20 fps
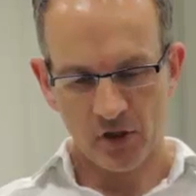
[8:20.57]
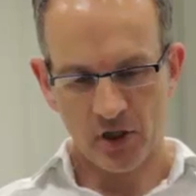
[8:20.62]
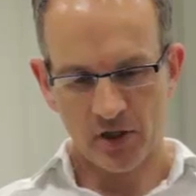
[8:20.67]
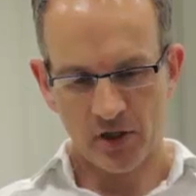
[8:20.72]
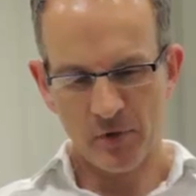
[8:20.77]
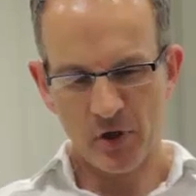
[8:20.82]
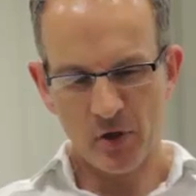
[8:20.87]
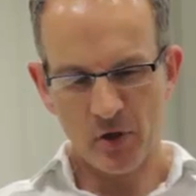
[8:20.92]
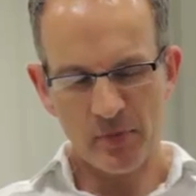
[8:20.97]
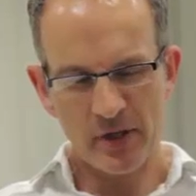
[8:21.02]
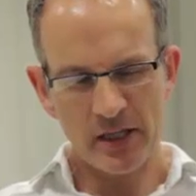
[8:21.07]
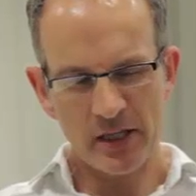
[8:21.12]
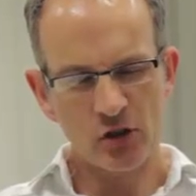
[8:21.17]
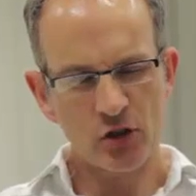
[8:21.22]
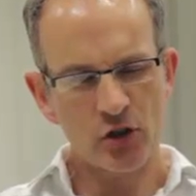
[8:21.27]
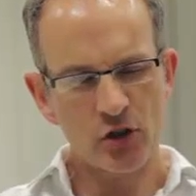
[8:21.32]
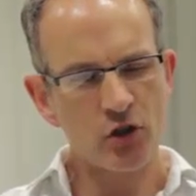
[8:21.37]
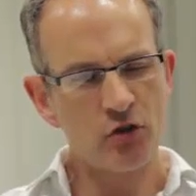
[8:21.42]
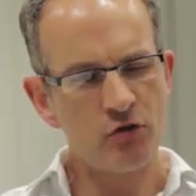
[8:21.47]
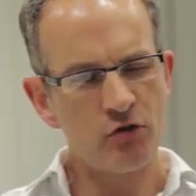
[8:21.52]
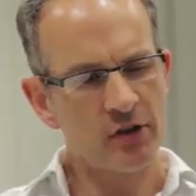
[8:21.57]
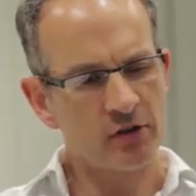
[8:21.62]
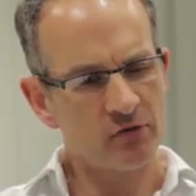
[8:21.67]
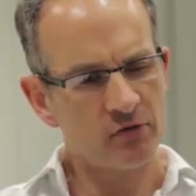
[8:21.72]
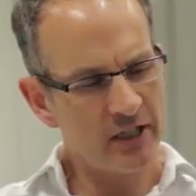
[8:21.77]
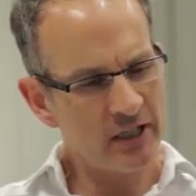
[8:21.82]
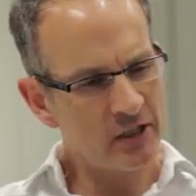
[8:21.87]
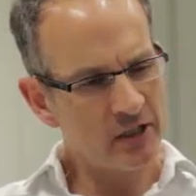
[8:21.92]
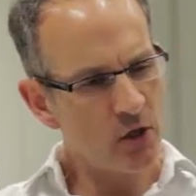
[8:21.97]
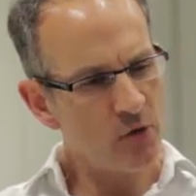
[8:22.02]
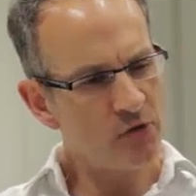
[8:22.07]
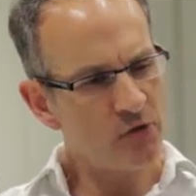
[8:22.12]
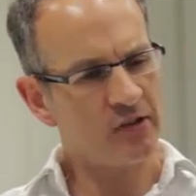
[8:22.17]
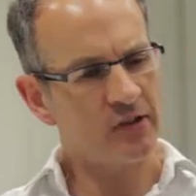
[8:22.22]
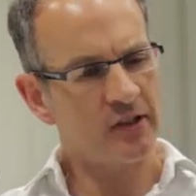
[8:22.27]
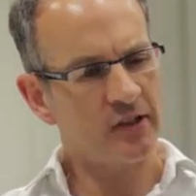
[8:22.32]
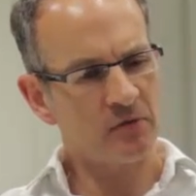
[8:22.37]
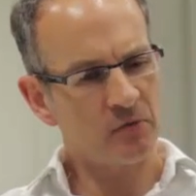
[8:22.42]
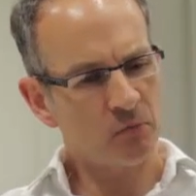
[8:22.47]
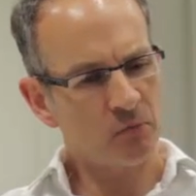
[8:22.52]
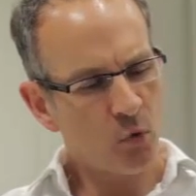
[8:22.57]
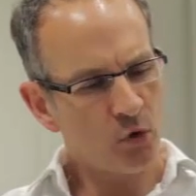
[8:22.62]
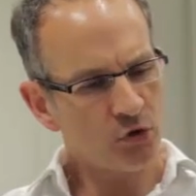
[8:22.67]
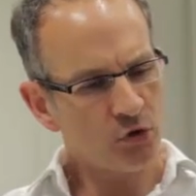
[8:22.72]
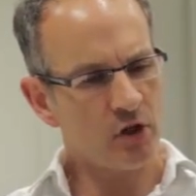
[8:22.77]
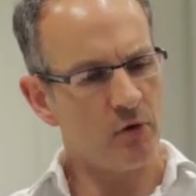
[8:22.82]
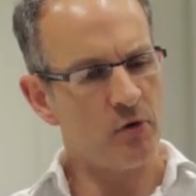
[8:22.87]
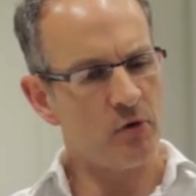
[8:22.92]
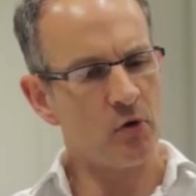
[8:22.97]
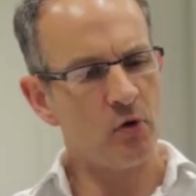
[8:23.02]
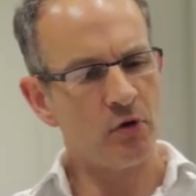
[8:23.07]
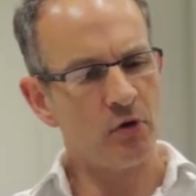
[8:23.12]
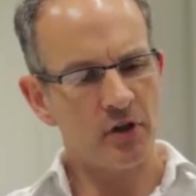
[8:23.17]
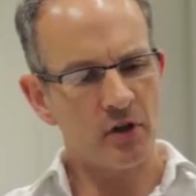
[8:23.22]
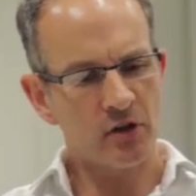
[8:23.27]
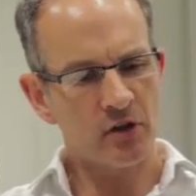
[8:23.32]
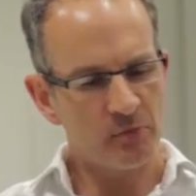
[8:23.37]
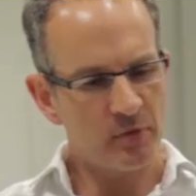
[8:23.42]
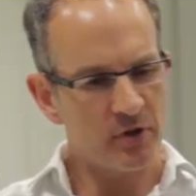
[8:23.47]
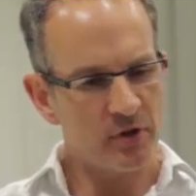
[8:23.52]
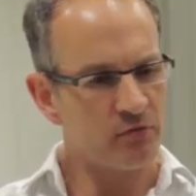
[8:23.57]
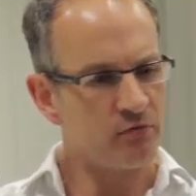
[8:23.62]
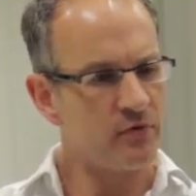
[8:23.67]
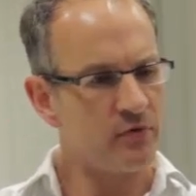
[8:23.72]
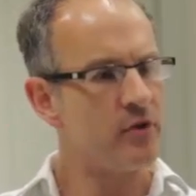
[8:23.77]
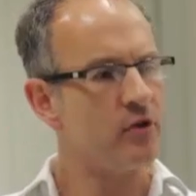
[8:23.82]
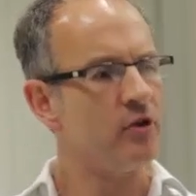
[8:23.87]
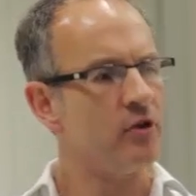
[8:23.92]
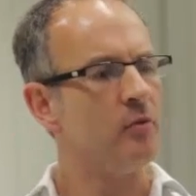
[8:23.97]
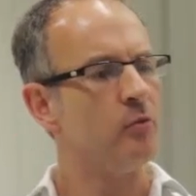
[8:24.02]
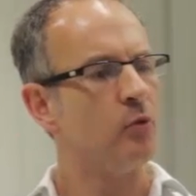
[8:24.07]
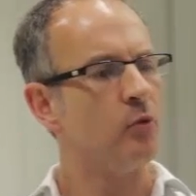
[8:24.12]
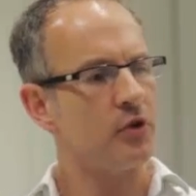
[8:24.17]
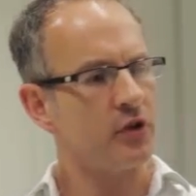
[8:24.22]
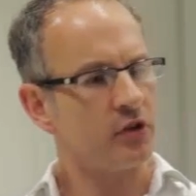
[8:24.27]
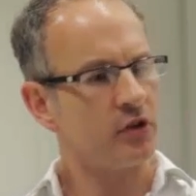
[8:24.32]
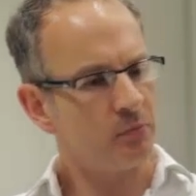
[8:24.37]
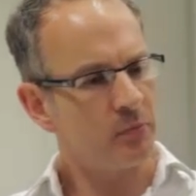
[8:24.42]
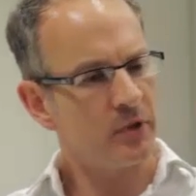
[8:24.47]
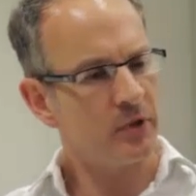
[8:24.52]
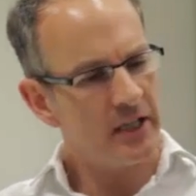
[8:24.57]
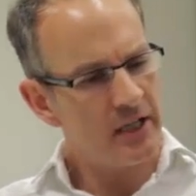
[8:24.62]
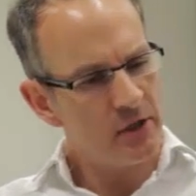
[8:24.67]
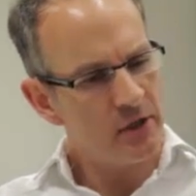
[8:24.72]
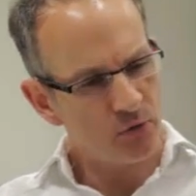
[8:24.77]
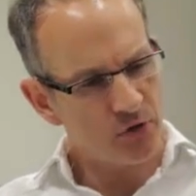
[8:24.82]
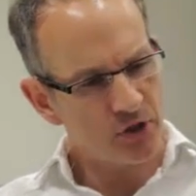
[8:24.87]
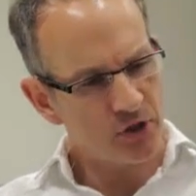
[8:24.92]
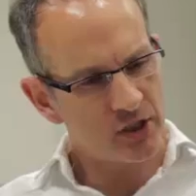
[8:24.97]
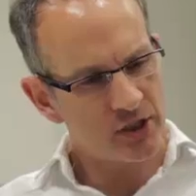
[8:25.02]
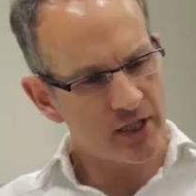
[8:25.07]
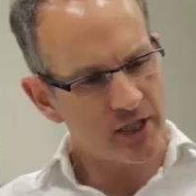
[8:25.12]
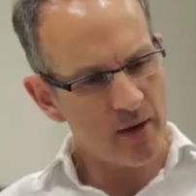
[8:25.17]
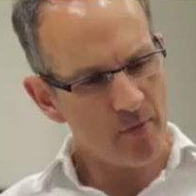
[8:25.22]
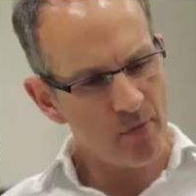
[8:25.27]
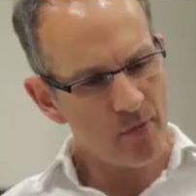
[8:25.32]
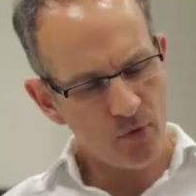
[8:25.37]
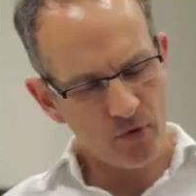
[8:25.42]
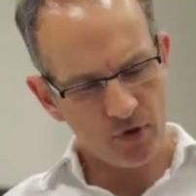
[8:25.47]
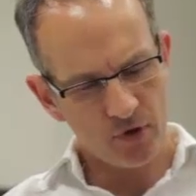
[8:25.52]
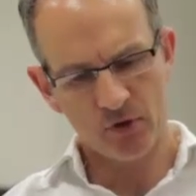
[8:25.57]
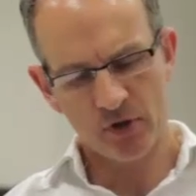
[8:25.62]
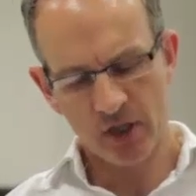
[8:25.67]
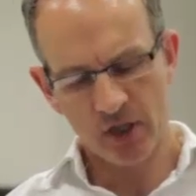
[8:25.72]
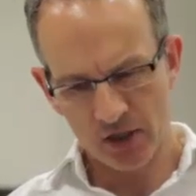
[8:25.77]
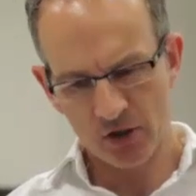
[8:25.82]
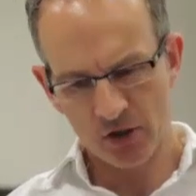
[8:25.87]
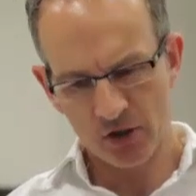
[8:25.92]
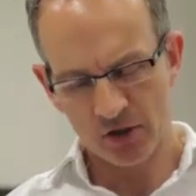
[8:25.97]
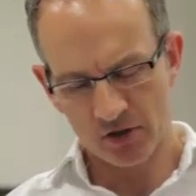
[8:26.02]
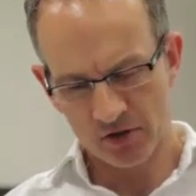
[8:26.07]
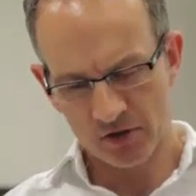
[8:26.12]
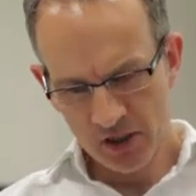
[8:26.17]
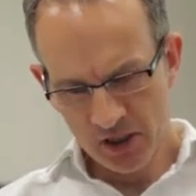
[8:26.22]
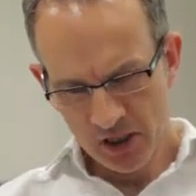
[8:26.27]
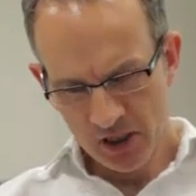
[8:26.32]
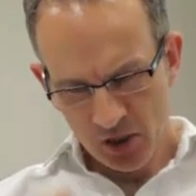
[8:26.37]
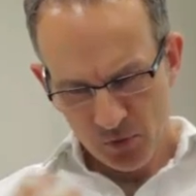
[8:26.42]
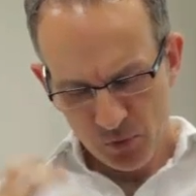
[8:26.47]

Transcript: kind of being curious, really noticing what's going on. It could be the rhythm or the speed or the depth or the location.